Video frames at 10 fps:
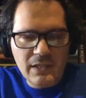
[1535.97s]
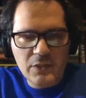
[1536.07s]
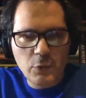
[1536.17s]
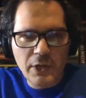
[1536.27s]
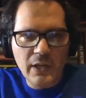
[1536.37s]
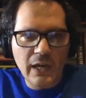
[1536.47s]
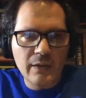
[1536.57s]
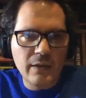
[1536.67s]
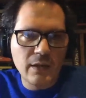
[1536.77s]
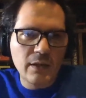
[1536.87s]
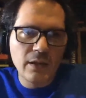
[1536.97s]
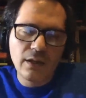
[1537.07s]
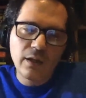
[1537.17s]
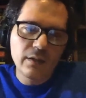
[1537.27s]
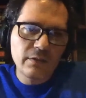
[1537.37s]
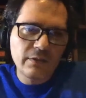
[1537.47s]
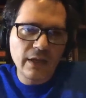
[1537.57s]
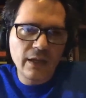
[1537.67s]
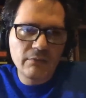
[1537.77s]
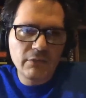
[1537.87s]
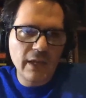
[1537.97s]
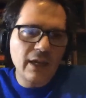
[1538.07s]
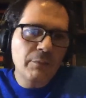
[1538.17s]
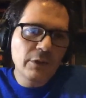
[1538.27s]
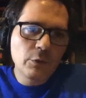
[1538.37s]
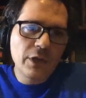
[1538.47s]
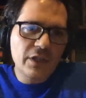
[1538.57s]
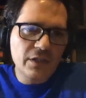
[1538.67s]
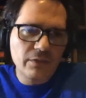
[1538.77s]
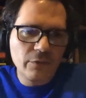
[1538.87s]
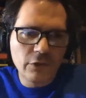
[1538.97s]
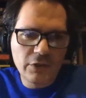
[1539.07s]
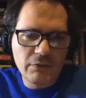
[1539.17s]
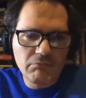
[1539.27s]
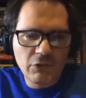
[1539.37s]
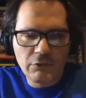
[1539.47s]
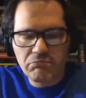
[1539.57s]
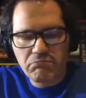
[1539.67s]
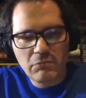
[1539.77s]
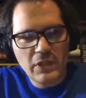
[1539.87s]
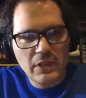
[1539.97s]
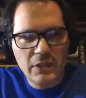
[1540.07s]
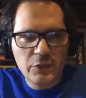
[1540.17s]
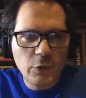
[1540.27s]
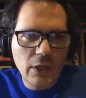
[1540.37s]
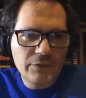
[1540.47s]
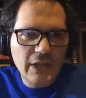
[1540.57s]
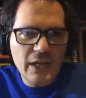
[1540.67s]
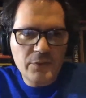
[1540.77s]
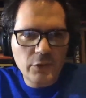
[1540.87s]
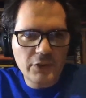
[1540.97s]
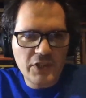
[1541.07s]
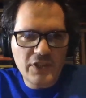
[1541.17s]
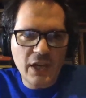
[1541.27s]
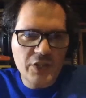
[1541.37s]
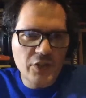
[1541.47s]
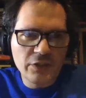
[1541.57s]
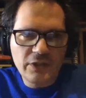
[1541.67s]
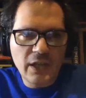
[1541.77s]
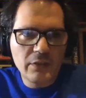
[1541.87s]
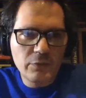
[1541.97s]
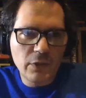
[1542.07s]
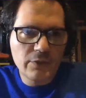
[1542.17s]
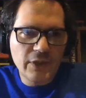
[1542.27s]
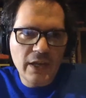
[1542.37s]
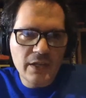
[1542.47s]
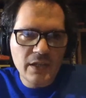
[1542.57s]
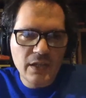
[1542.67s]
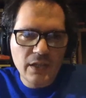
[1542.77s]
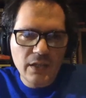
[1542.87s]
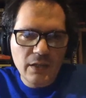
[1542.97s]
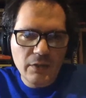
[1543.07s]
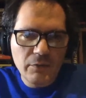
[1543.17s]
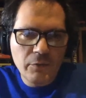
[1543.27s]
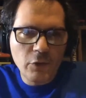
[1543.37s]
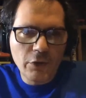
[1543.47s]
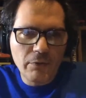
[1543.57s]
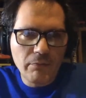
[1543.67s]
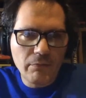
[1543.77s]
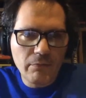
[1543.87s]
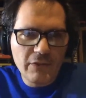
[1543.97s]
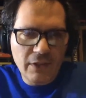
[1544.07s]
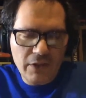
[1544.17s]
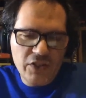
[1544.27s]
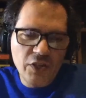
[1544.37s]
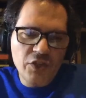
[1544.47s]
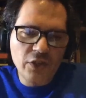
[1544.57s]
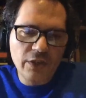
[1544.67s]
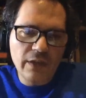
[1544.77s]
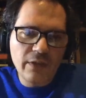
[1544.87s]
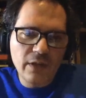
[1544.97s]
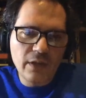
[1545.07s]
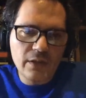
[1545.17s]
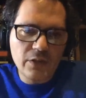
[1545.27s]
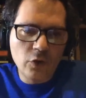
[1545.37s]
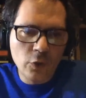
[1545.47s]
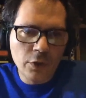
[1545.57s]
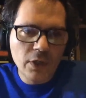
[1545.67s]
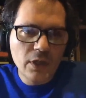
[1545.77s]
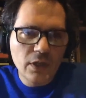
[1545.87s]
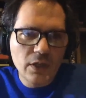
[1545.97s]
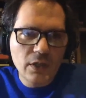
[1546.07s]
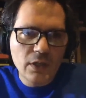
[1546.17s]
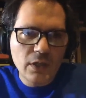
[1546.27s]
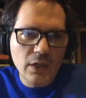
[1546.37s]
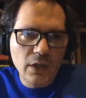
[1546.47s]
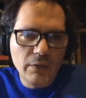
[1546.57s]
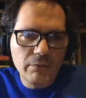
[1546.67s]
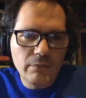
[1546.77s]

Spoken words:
this week. I think a couple of weeks or 12 days for discussion, 10, 12 days for the decision. I think it's good. We